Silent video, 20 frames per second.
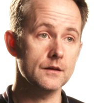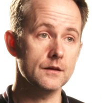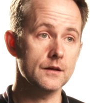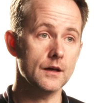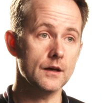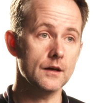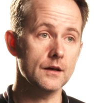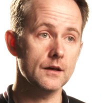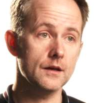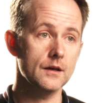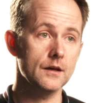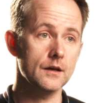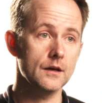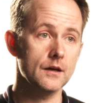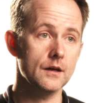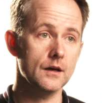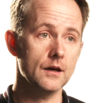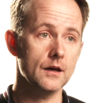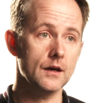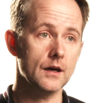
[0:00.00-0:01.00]
that
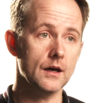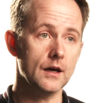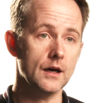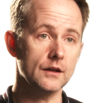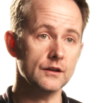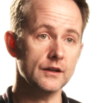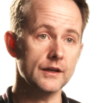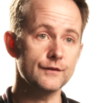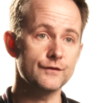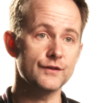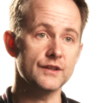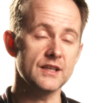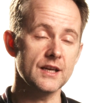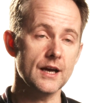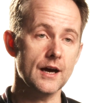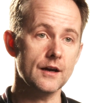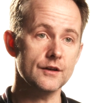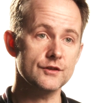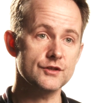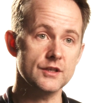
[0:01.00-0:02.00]
a life in the
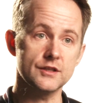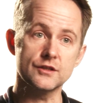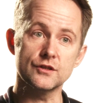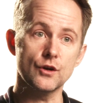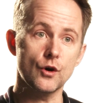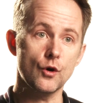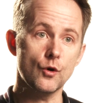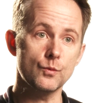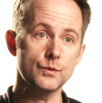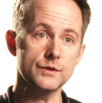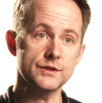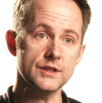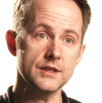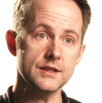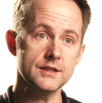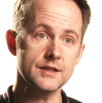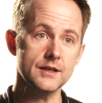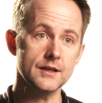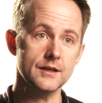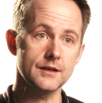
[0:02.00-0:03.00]
arts isn't always
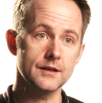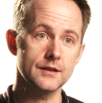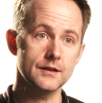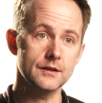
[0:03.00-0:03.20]
easy.